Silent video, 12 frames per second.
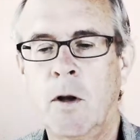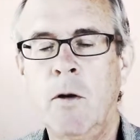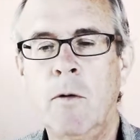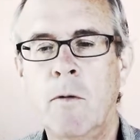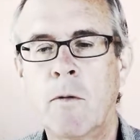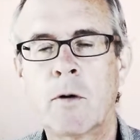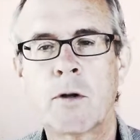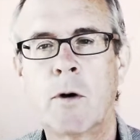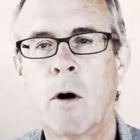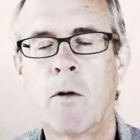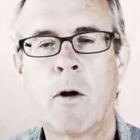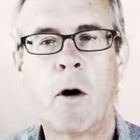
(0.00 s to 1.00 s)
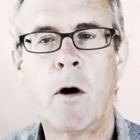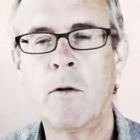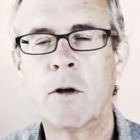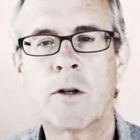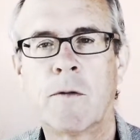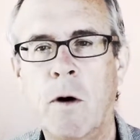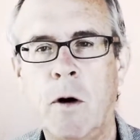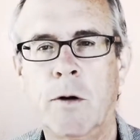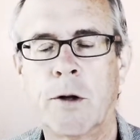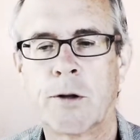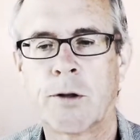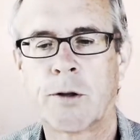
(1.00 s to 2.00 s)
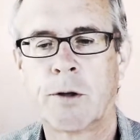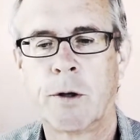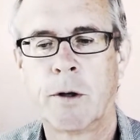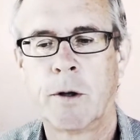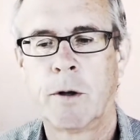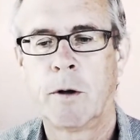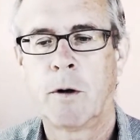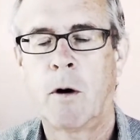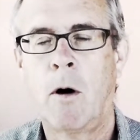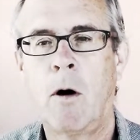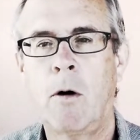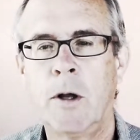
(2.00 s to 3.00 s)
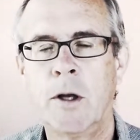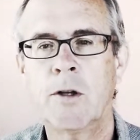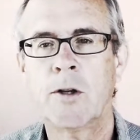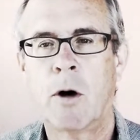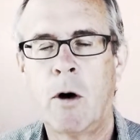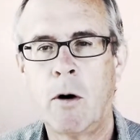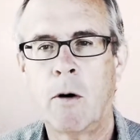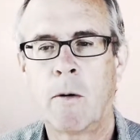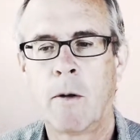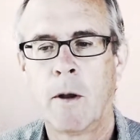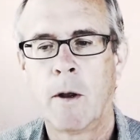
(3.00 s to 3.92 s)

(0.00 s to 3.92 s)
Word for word: The universal, the allness of allness. All is all.